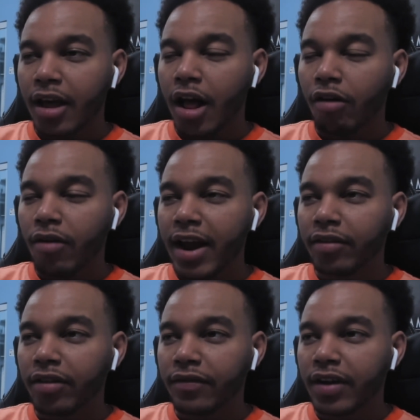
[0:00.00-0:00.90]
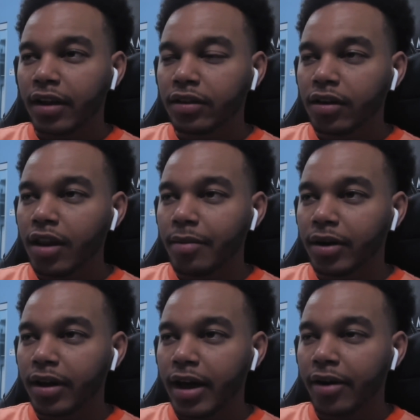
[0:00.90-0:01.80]
All right, they've got the
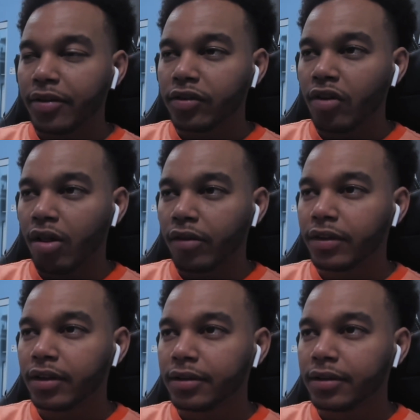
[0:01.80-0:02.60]
dilemma. How do they solve?